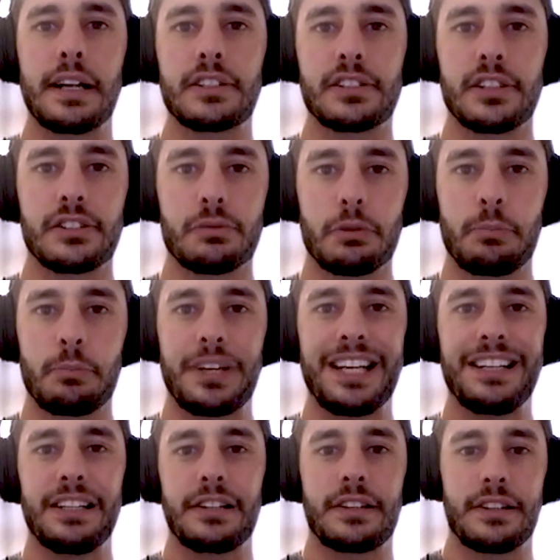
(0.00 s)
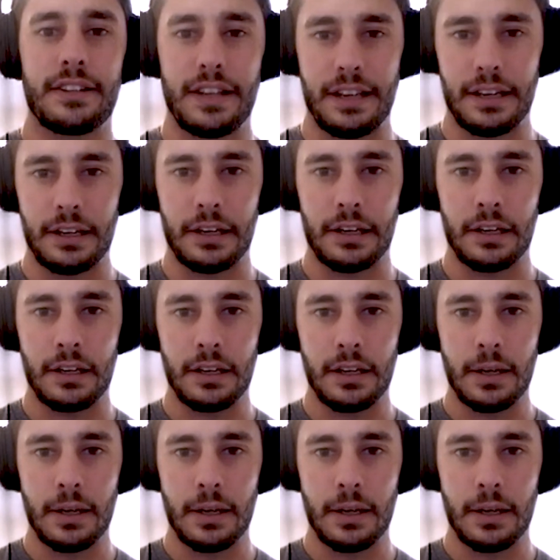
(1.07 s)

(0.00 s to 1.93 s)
and it's this repeated thing.